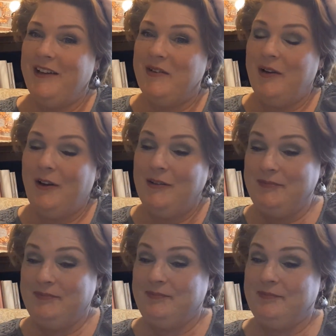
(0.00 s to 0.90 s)
Well,
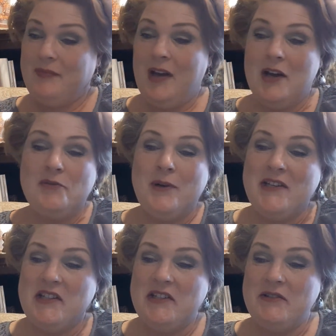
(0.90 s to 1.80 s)
God
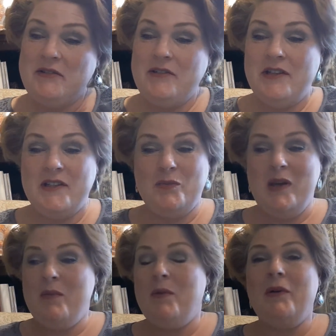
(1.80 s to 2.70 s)
rescued his
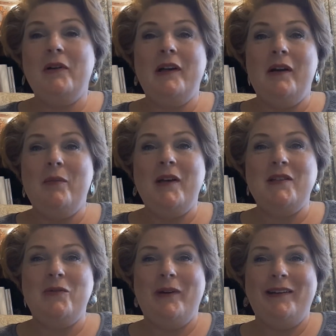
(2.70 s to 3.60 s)
people in an
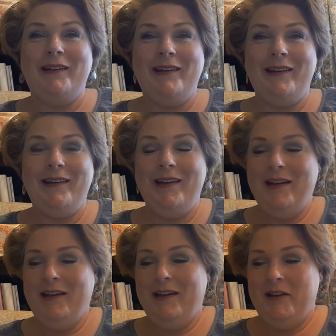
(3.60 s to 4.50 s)
amazing way, didn't he?
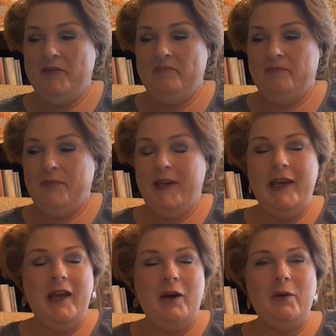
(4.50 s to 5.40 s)

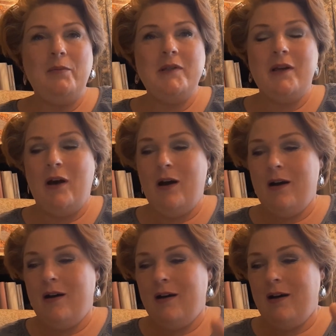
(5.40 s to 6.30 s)
He helped
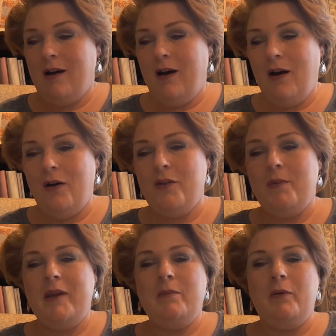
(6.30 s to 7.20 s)
all the
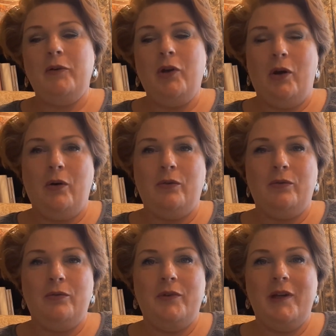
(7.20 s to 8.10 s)
people know
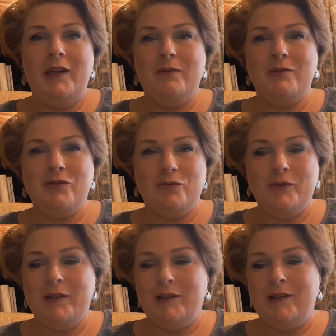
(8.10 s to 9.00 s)
that he was
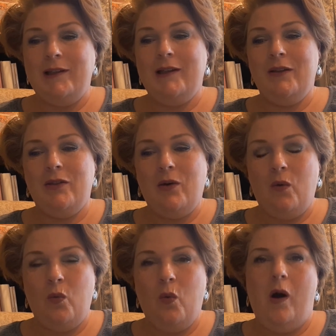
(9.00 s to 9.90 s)
really the
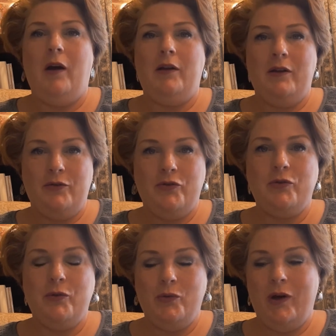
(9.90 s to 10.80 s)
one
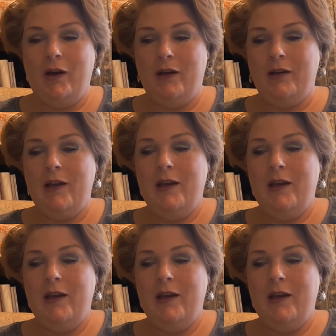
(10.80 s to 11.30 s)
true God.